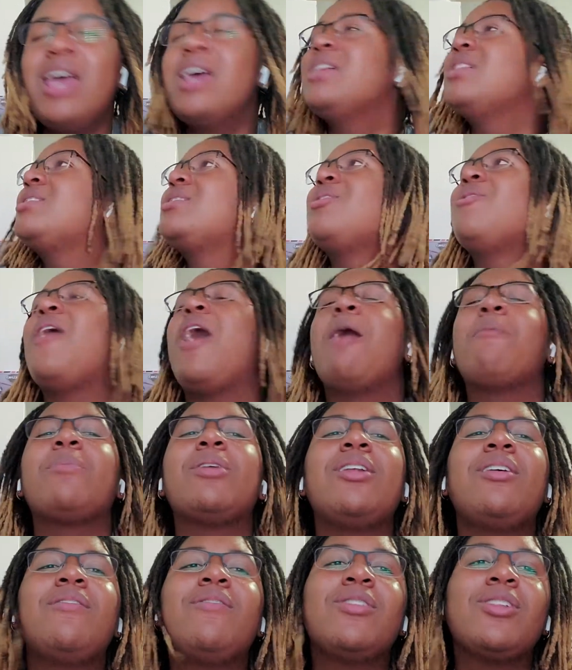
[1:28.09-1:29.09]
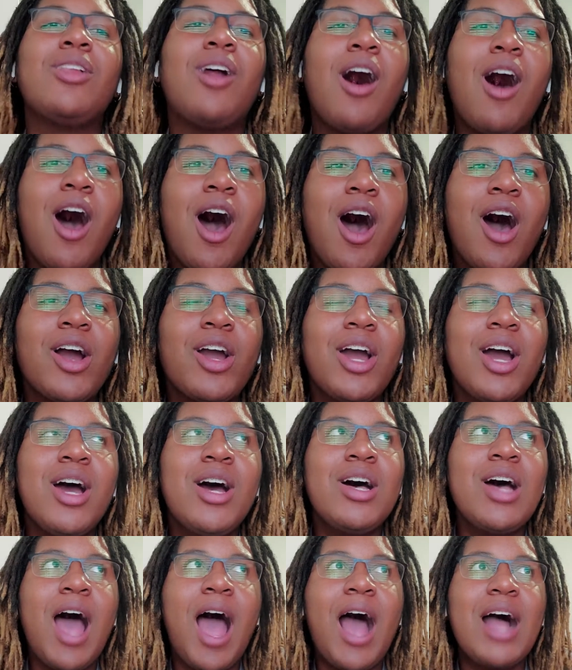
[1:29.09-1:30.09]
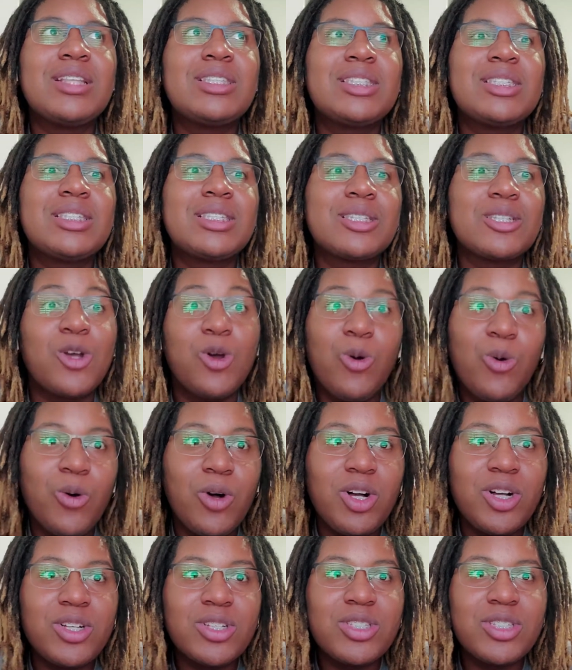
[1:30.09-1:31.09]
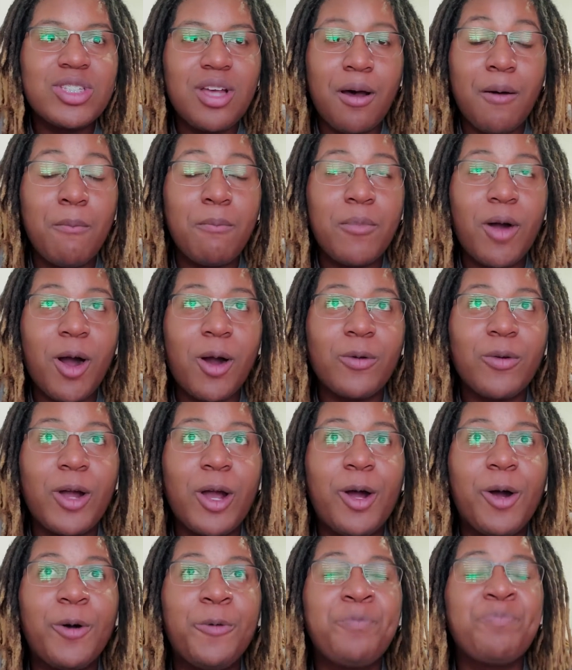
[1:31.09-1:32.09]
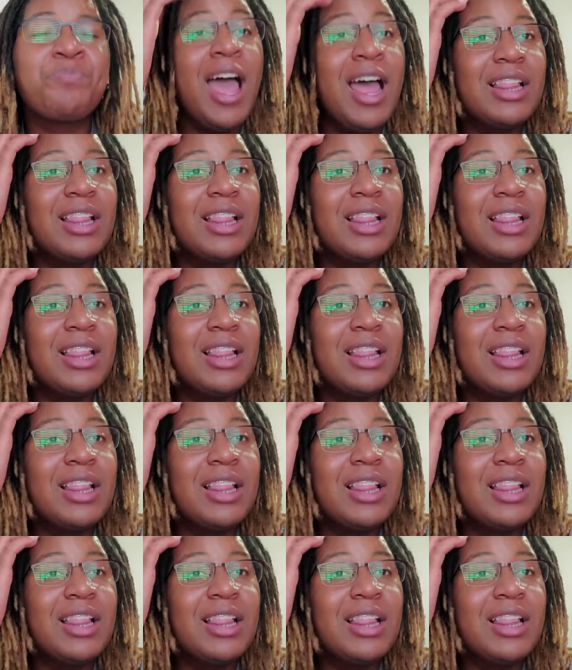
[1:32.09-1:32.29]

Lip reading: And so I'm going to vlog at school tomorrow.